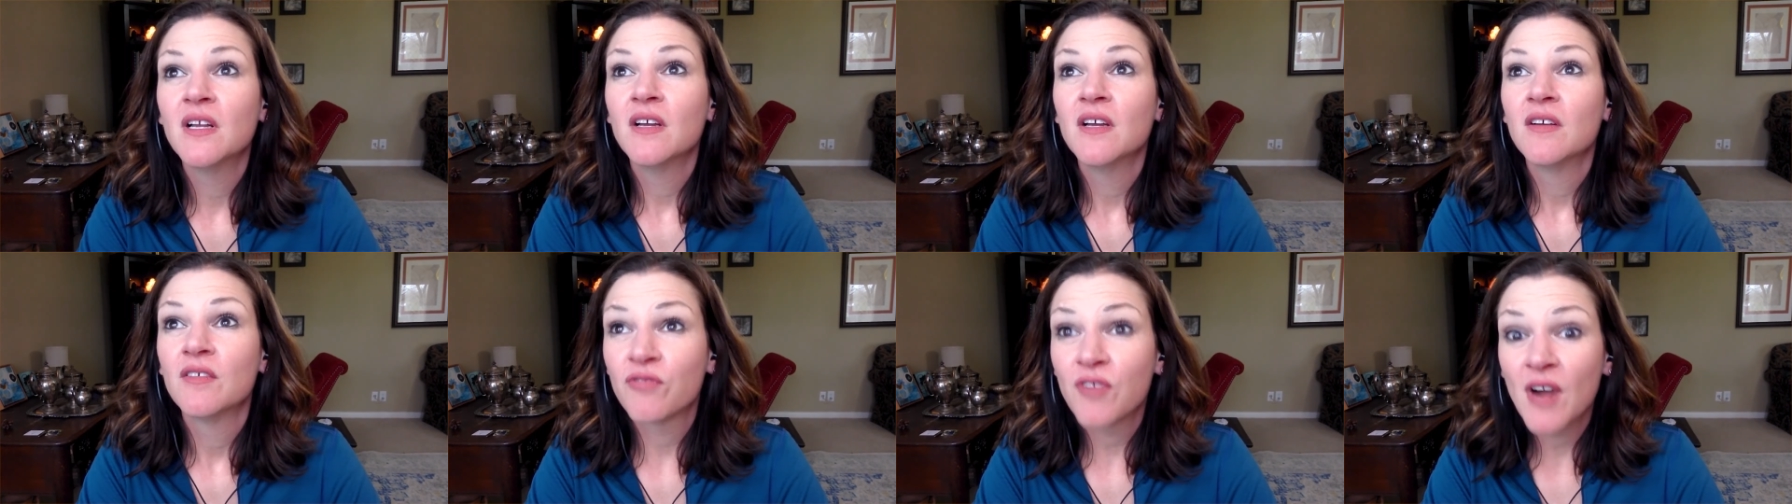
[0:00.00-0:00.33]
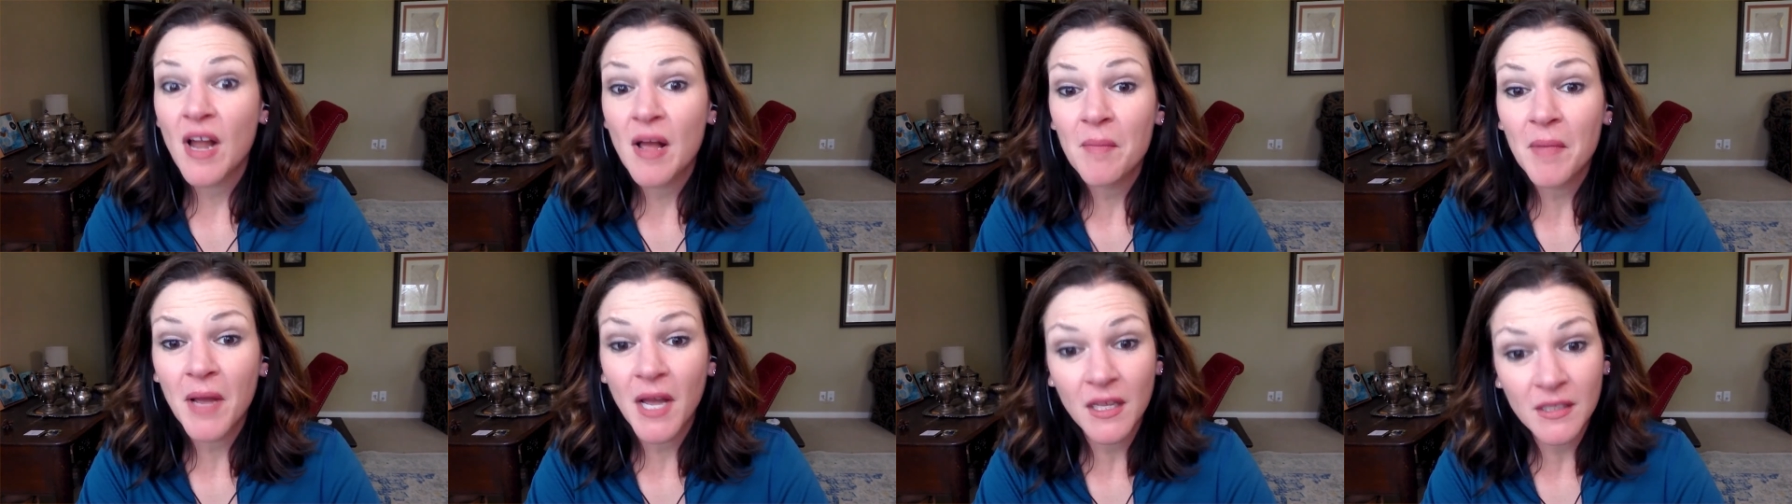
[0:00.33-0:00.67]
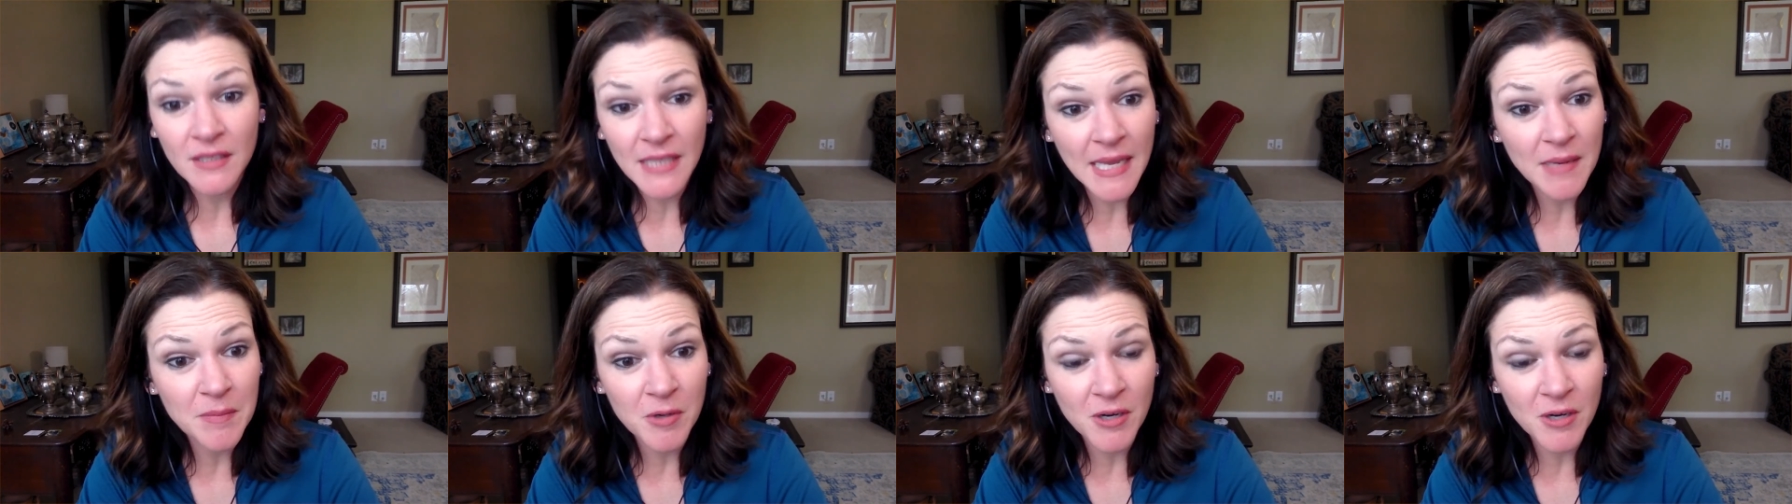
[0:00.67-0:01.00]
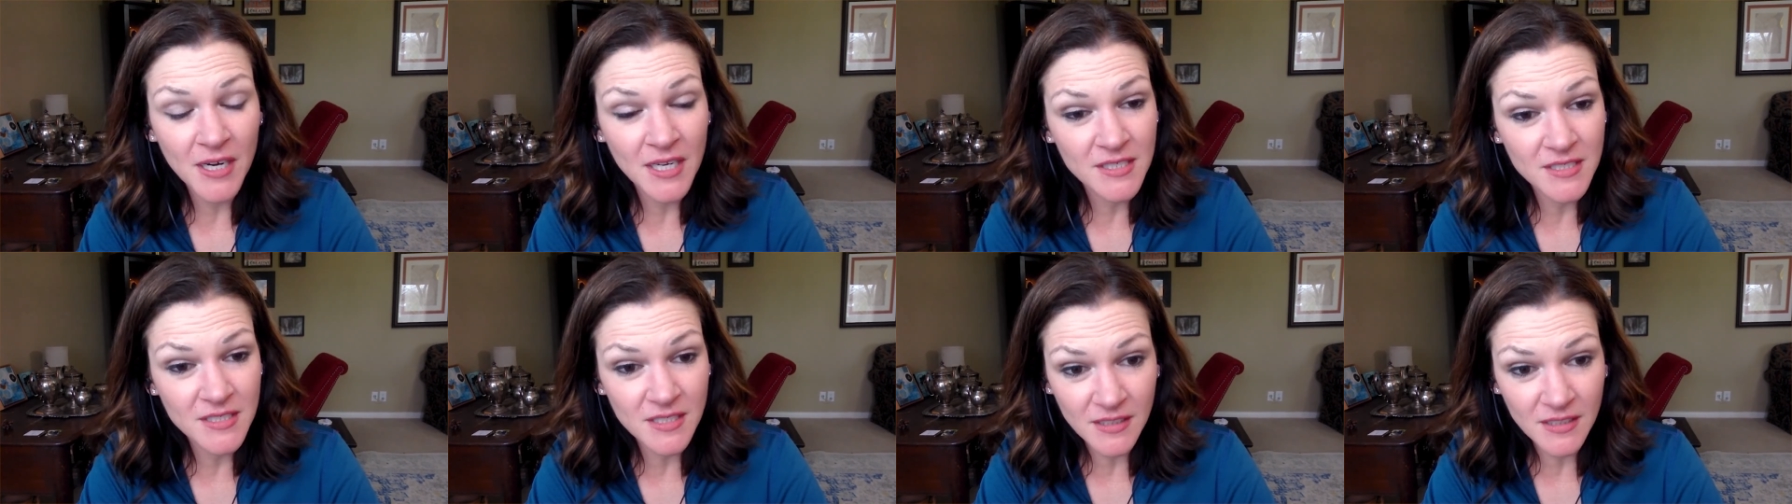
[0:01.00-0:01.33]
from a labor
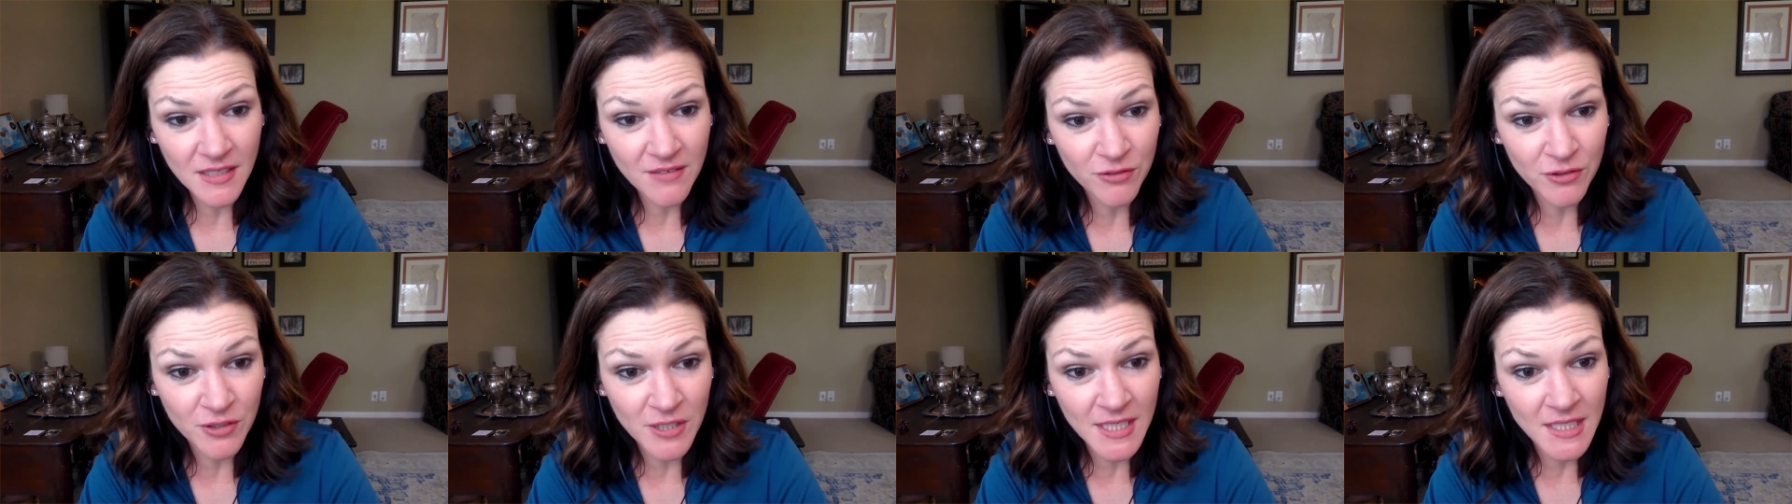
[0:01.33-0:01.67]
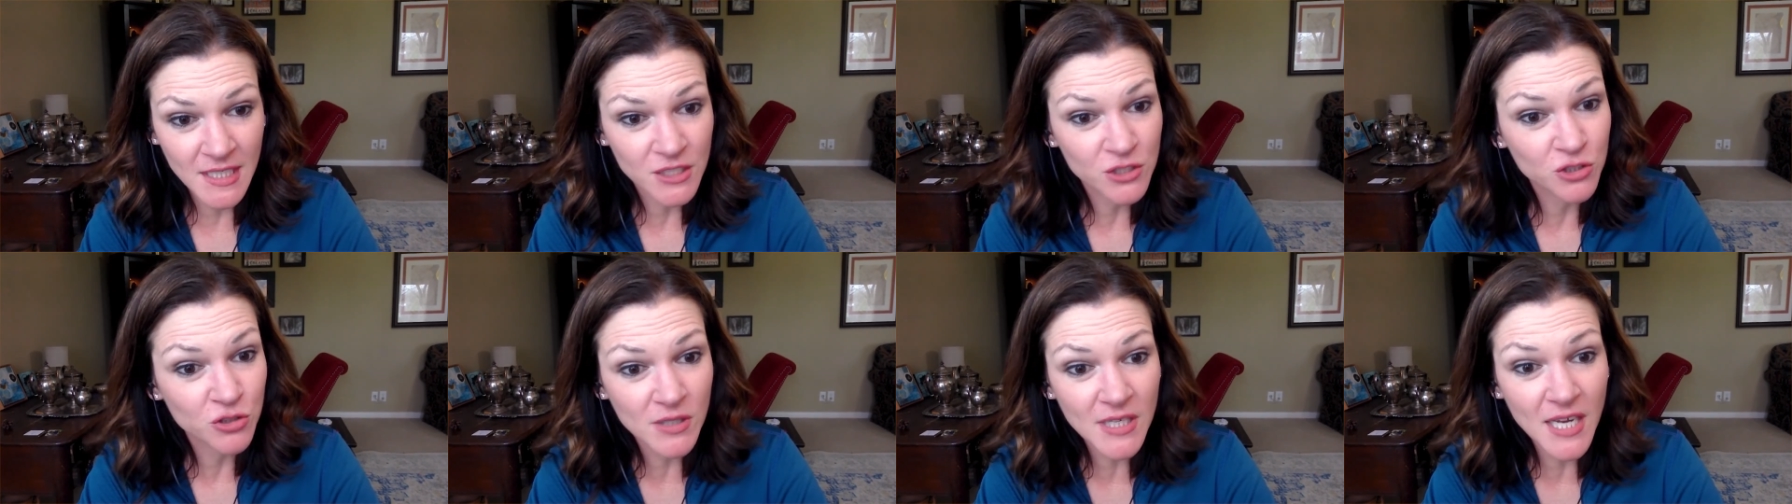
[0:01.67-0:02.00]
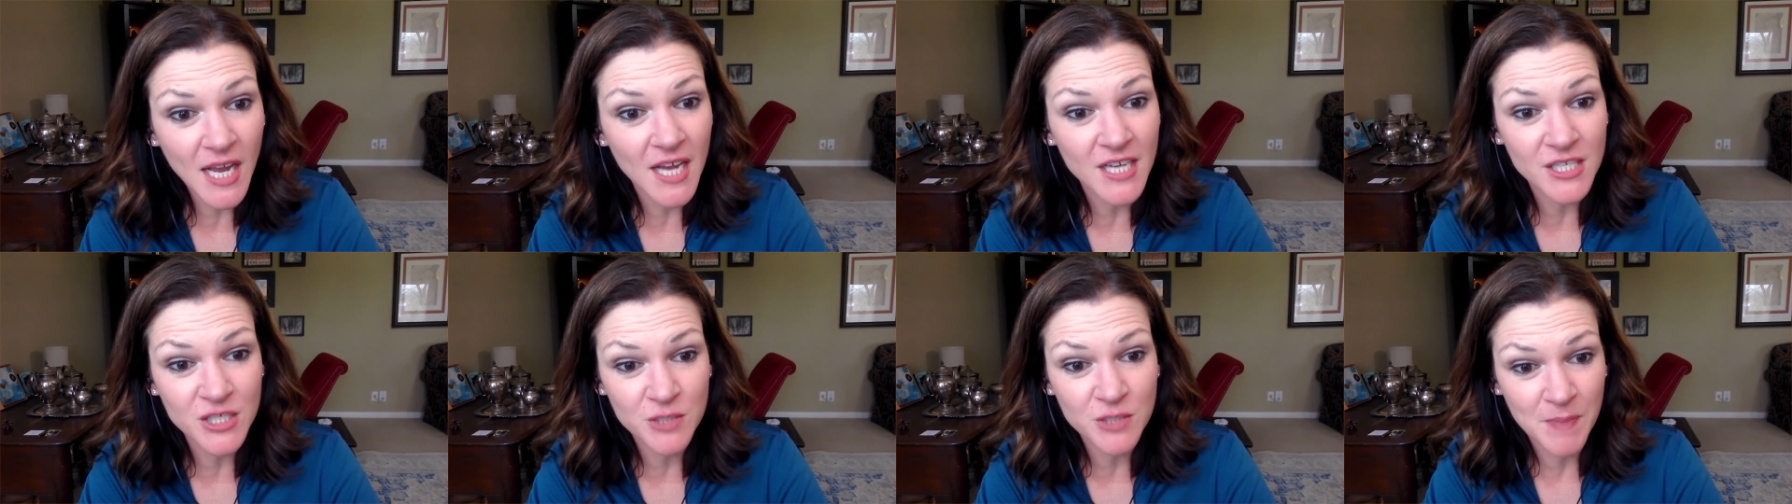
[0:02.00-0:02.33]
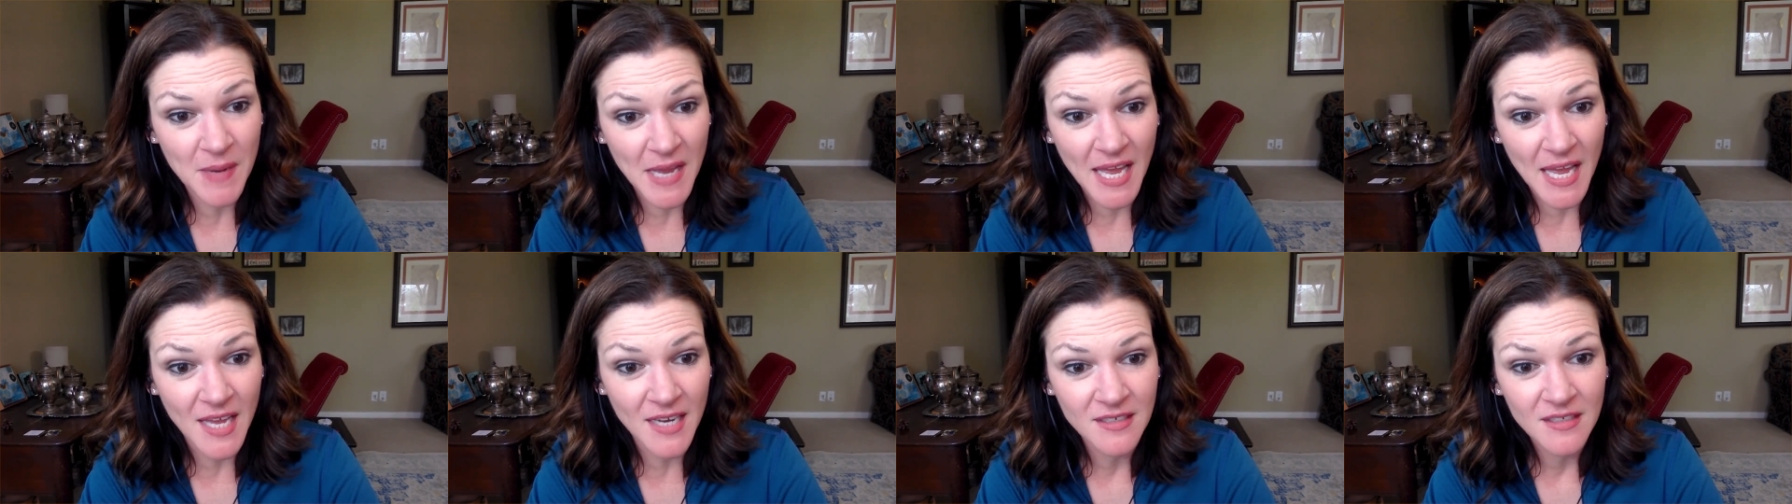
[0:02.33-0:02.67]
and delivery triage
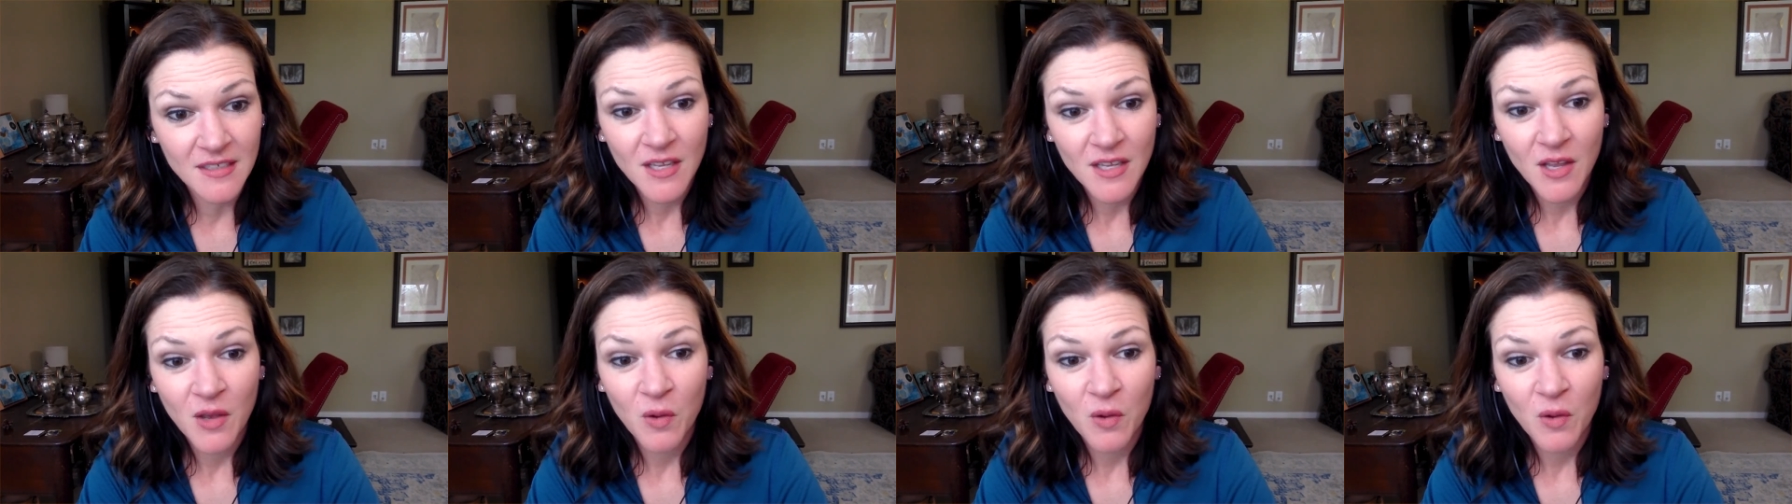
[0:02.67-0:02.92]
bed